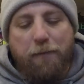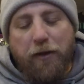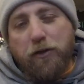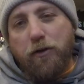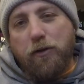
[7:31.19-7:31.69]

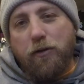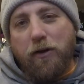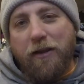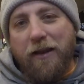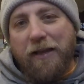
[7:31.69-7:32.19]
Make sure you tune
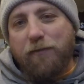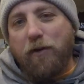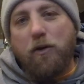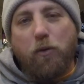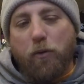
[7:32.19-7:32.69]
in the next
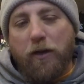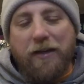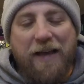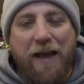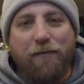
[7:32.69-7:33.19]
video where we're going to
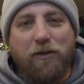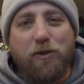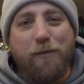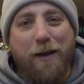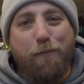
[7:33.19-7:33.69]
dive
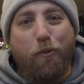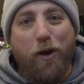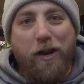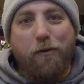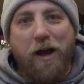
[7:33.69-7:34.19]
into my
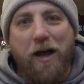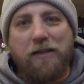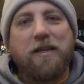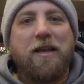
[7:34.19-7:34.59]
braided rods.